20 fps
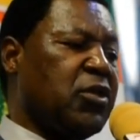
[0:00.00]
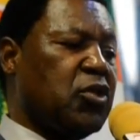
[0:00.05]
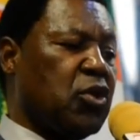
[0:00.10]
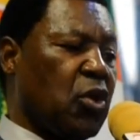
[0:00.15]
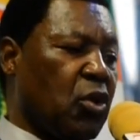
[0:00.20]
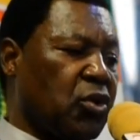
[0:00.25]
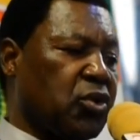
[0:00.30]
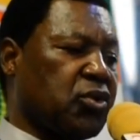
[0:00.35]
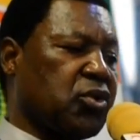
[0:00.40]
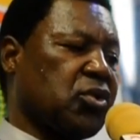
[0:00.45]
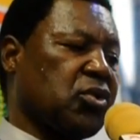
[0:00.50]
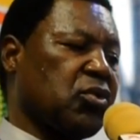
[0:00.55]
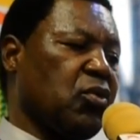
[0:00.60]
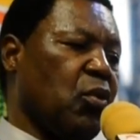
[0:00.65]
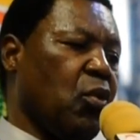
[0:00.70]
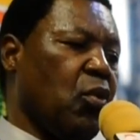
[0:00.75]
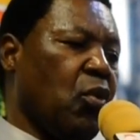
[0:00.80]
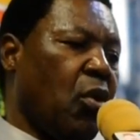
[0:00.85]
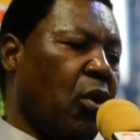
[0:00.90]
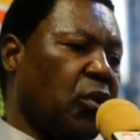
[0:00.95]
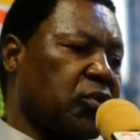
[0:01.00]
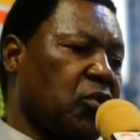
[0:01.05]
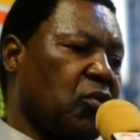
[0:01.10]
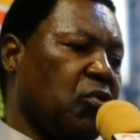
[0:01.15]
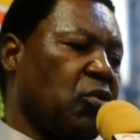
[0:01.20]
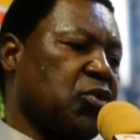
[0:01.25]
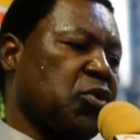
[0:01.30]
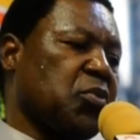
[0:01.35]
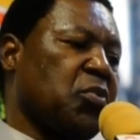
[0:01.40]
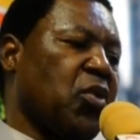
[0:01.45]
those who
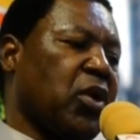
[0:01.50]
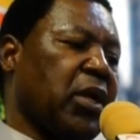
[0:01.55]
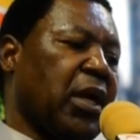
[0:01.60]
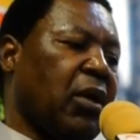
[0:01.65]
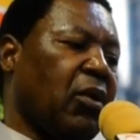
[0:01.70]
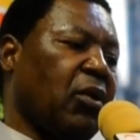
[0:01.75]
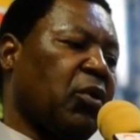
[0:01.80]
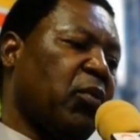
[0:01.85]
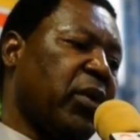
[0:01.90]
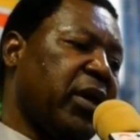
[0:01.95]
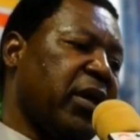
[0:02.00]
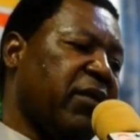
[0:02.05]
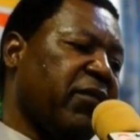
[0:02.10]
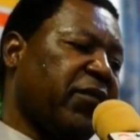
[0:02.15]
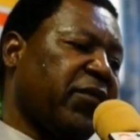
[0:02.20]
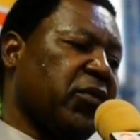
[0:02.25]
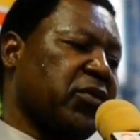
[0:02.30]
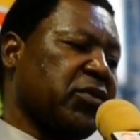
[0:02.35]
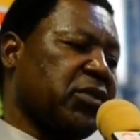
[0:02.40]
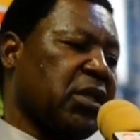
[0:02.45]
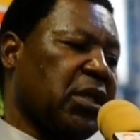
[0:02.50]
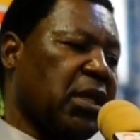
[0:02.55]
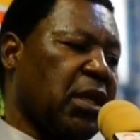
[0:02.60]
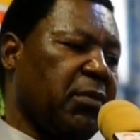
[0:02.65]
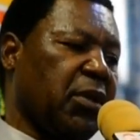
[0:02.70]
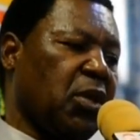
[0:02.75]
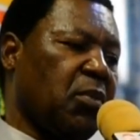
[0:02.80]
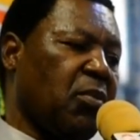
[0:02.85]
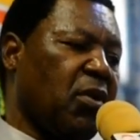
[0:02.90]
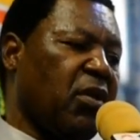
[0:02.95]
also smoke a lot when they fall sick a
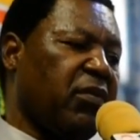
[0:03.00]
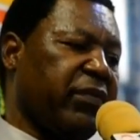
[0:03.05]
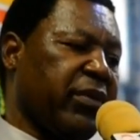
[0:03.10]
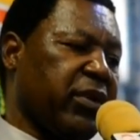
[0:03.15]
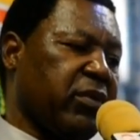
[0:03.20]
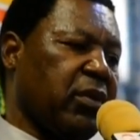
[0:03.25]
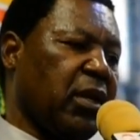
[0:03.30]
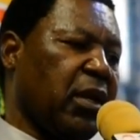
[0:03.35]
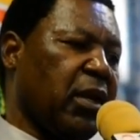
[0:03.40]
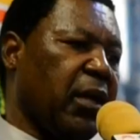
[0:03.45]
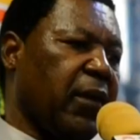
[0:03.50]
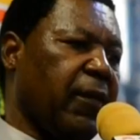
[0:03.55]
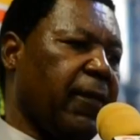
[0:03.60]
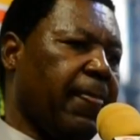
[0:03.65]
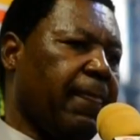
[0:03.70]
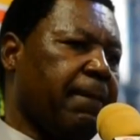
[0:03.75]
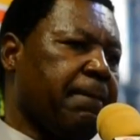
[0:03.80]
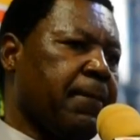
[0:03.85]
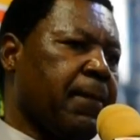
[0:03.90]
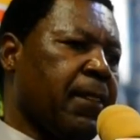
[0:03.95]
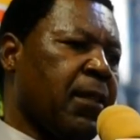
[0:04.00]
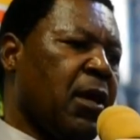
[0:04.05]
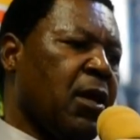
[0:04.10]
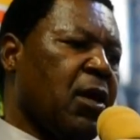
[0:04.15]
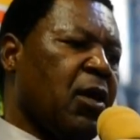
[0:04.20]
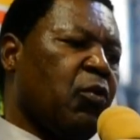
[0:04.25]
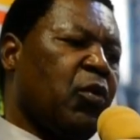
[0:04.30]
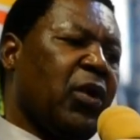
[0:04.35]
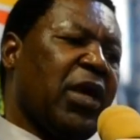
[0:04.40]
bit more frequently.